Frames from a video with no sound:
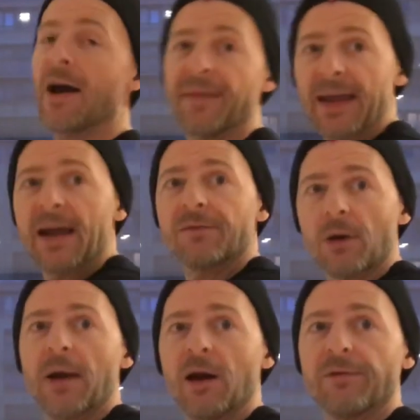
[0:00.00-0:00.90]
and they have
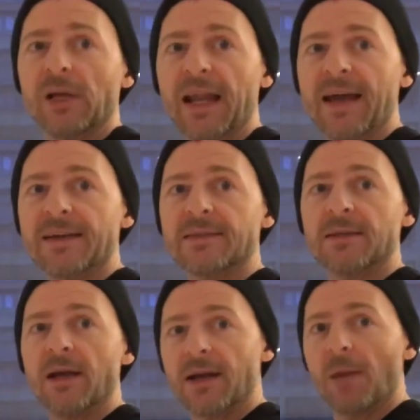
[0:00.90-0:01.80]
come out over the
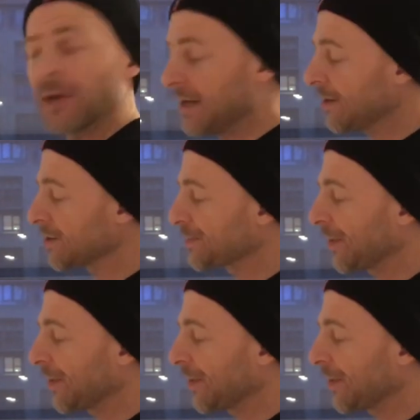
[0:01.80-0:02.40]
last couple of years,